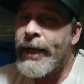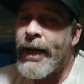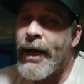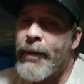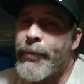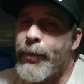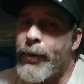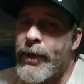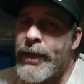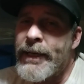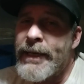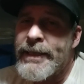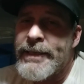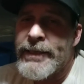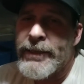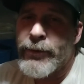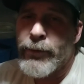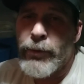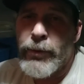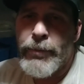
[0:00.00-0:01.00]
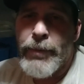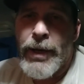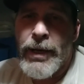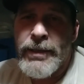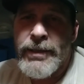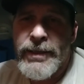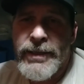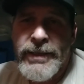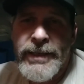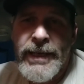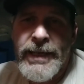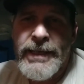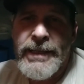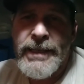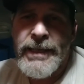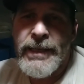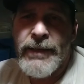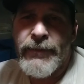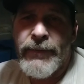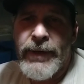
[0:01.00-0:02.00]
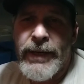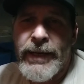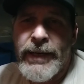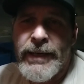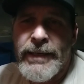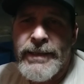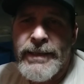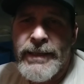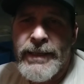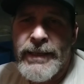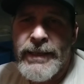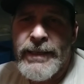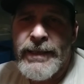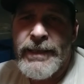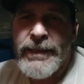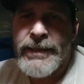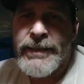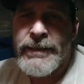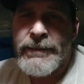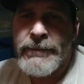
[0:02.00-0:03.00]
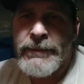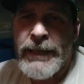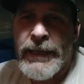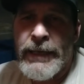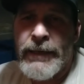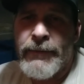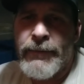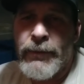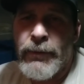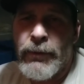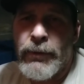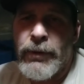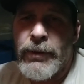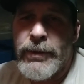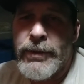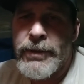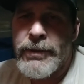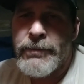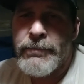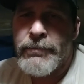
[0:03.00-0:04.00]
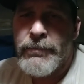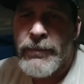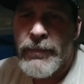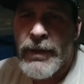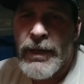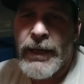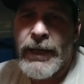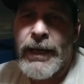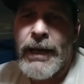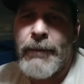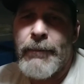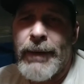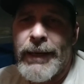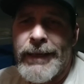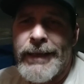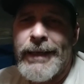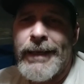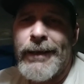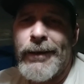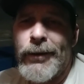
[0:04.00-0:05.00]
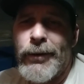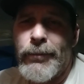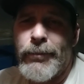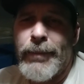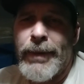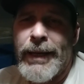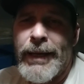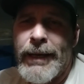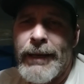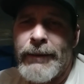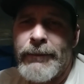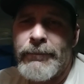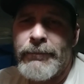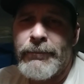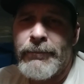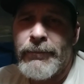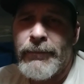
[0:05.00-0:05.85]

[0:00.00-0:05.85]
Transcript: I got a pretty decent toolbox that stays in the van as it is, and of course, I got my get home bag.